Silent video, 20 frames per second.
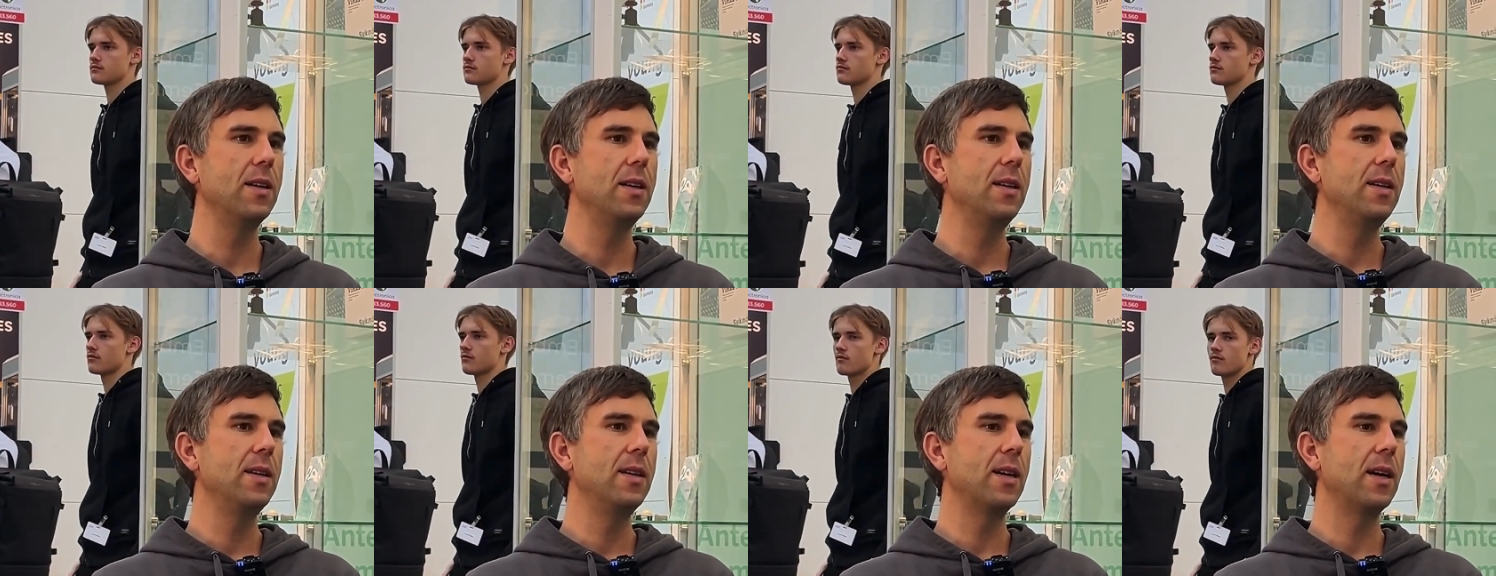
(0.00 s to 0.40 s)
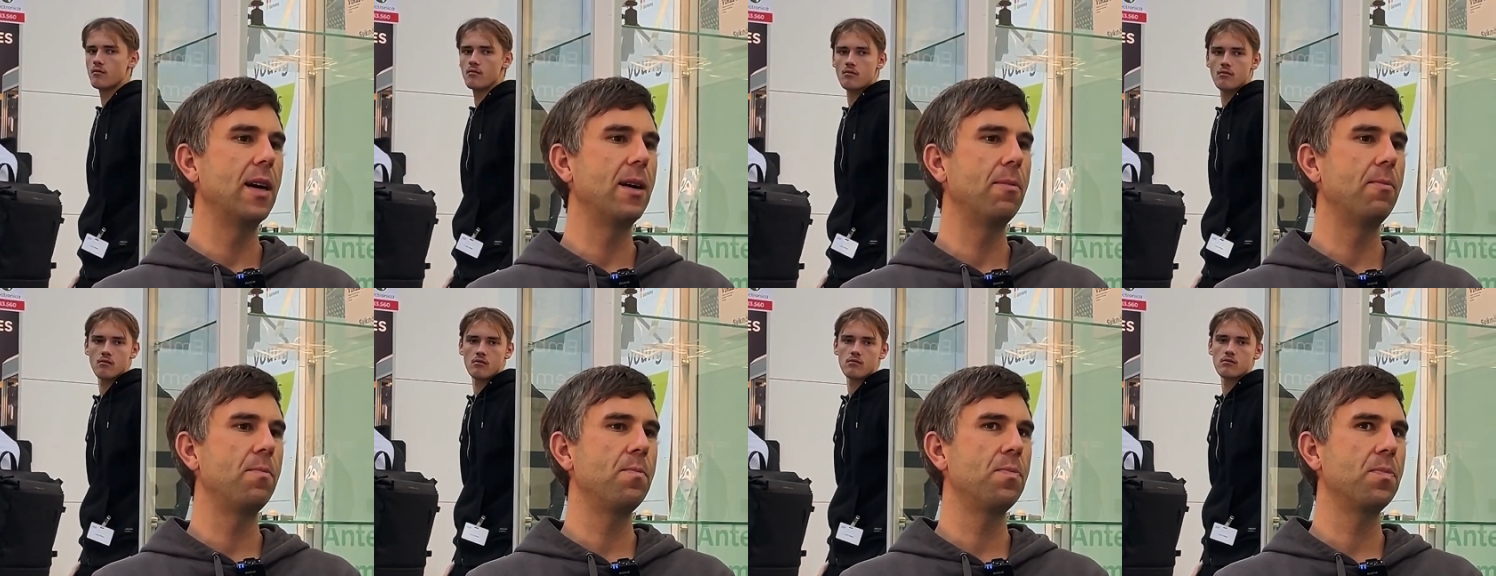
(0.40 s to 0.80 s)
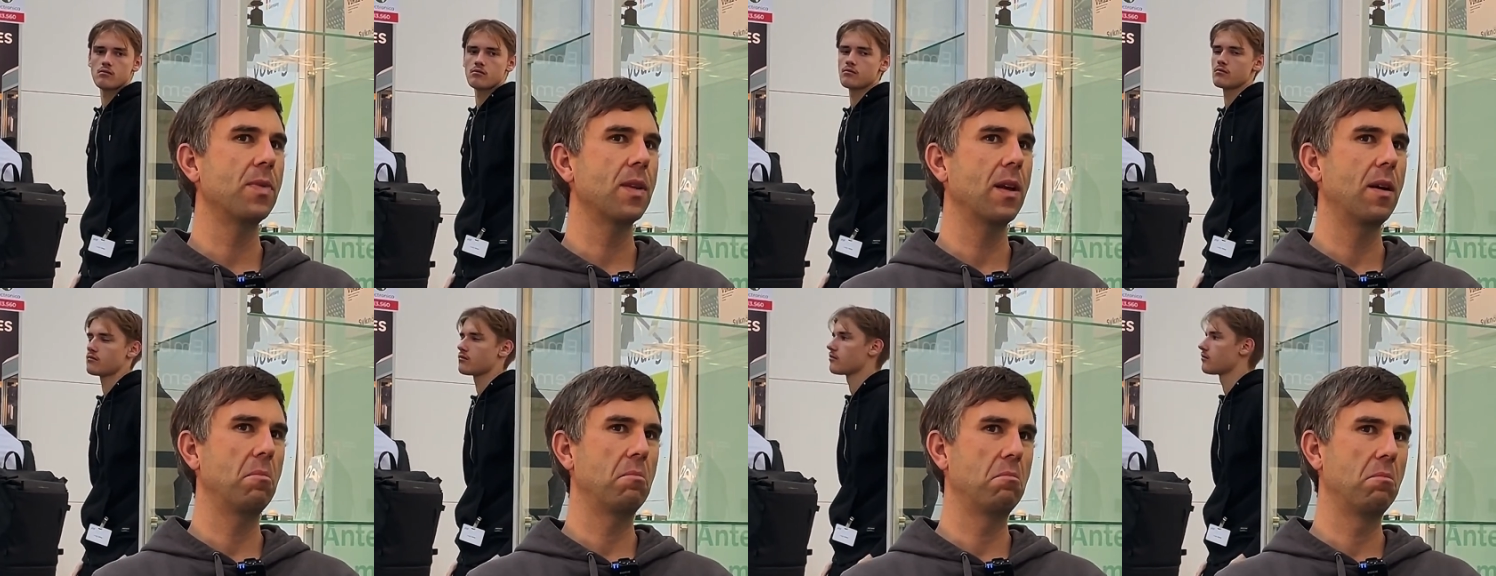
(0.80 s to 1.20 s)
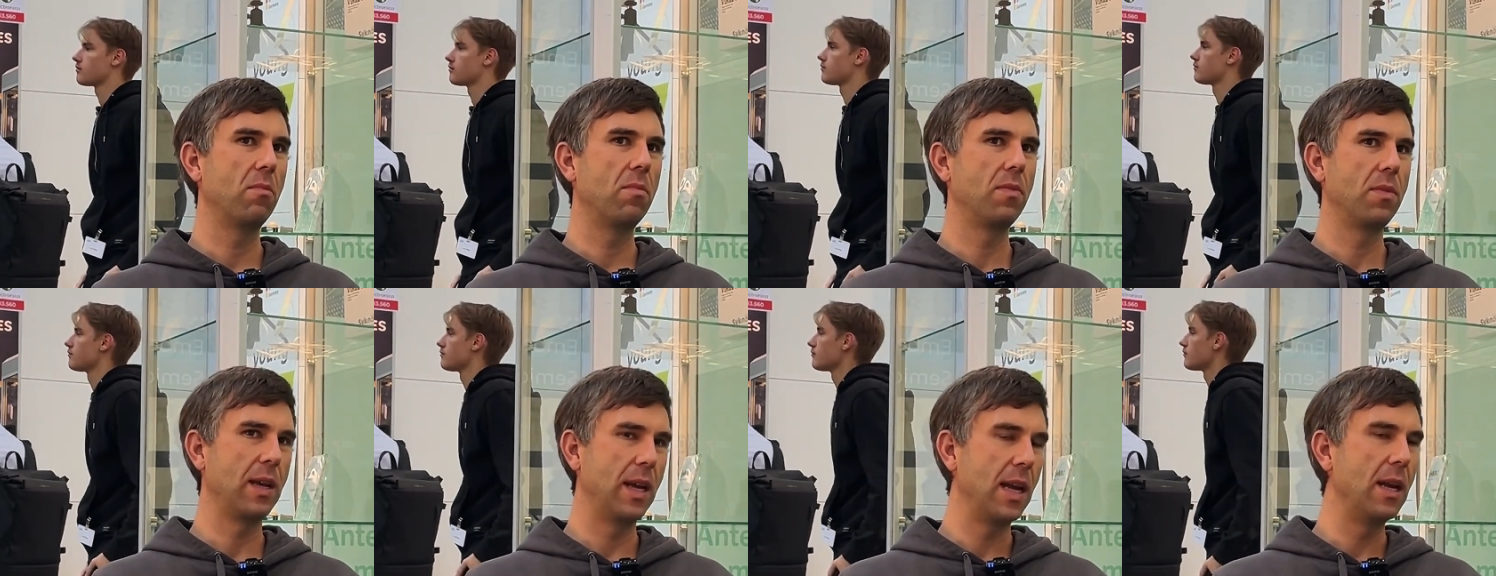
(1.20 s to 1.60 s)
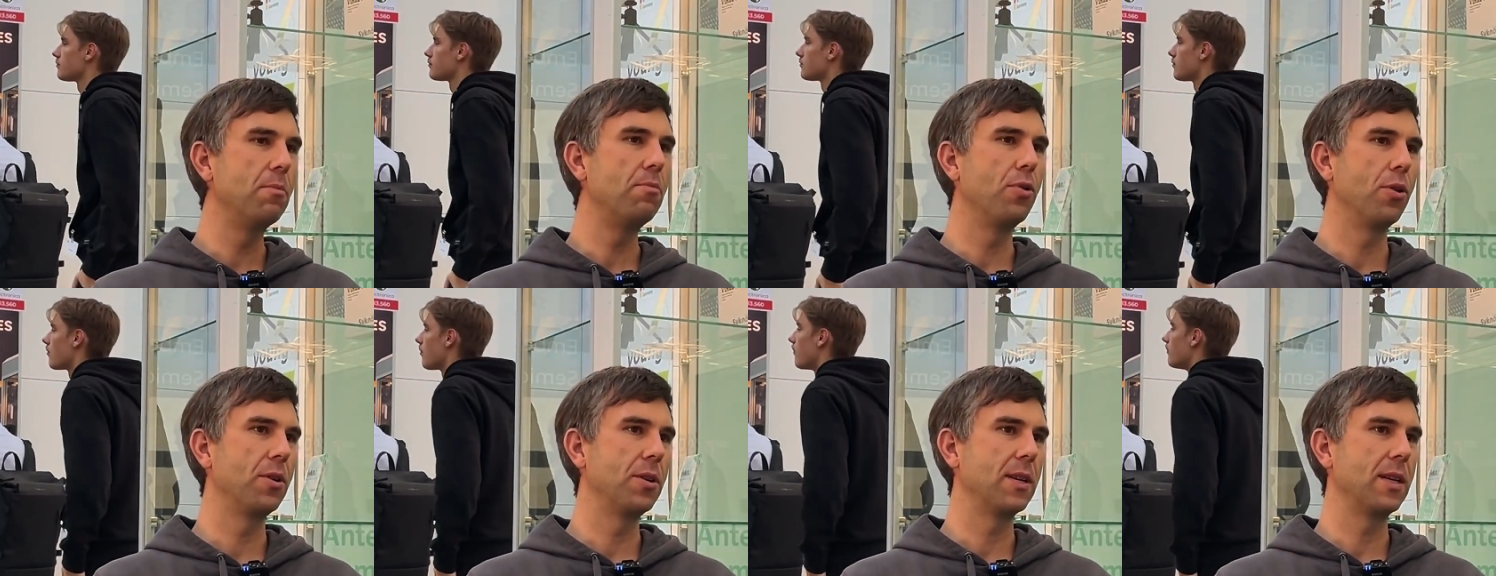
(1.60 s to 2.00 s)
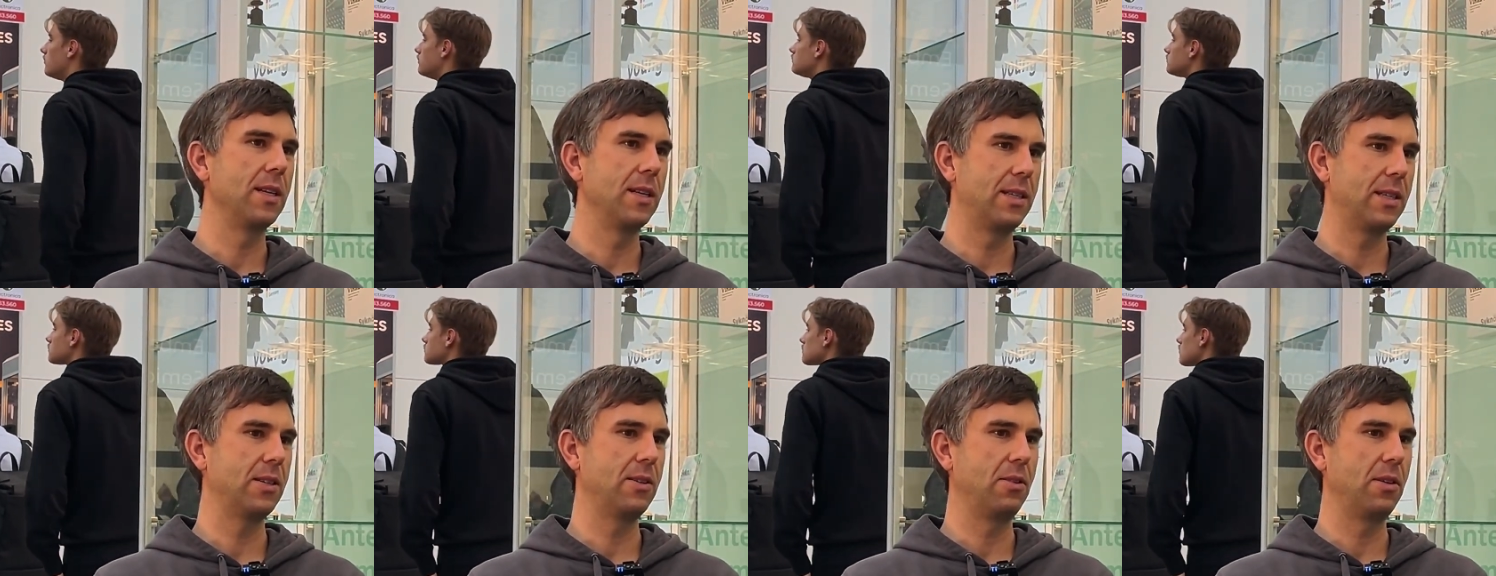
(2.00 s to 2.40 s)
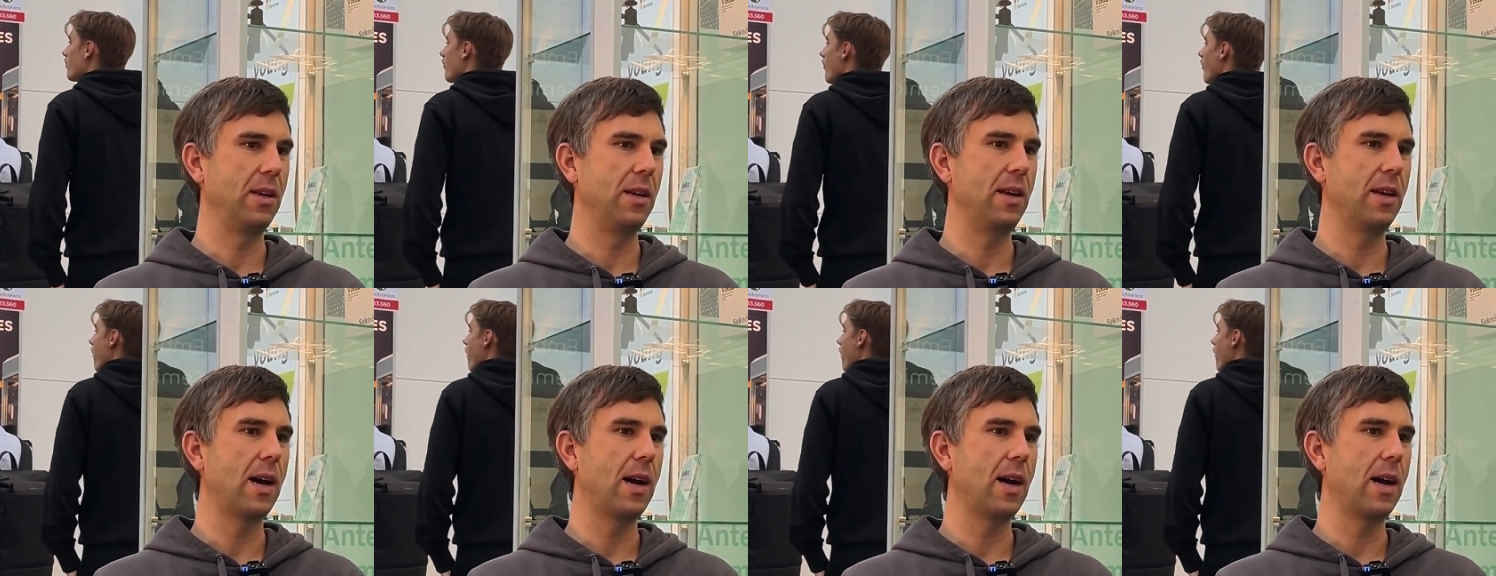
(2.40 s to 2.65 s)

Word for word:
Speaker 1: Yeah. The input is the